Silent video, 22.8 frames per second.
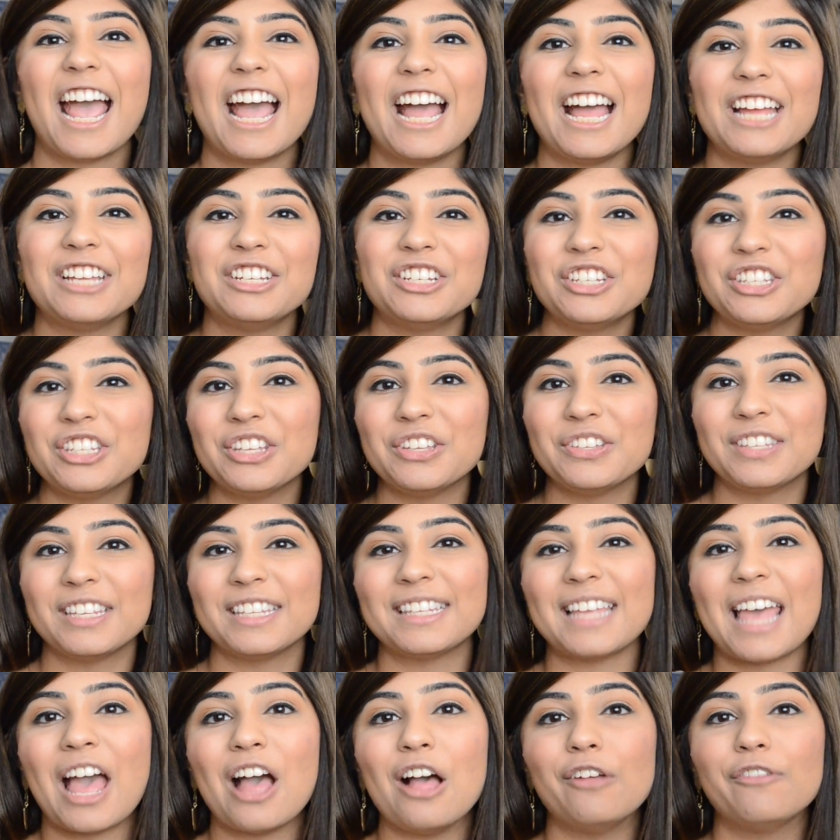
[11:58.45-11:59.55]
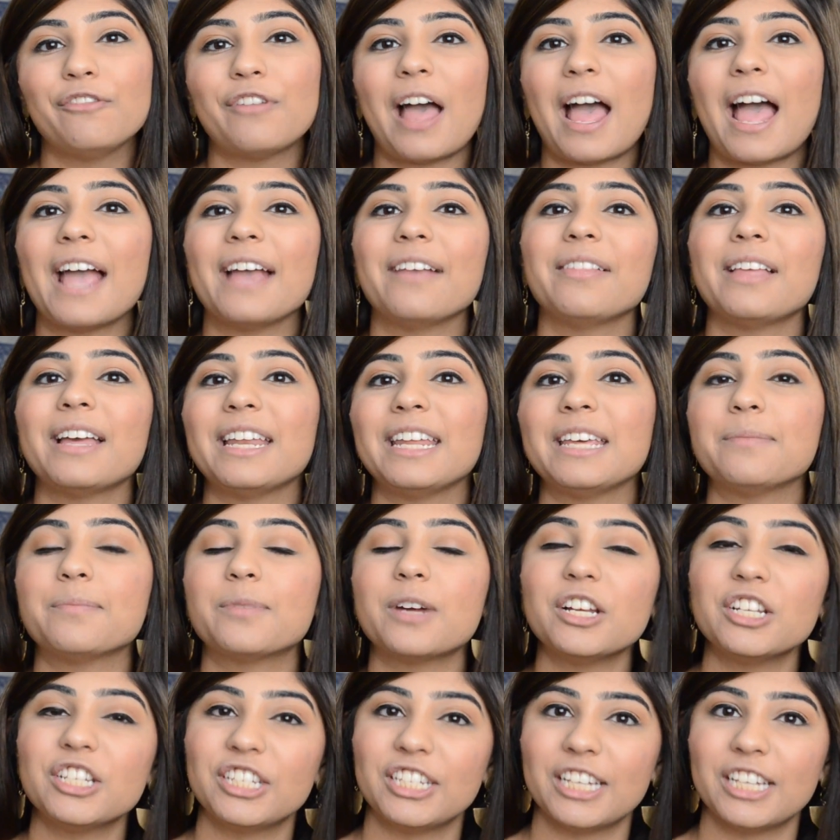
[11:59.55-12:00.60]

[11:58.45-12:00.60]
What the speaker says: I just use this e.l.f. highlighting brush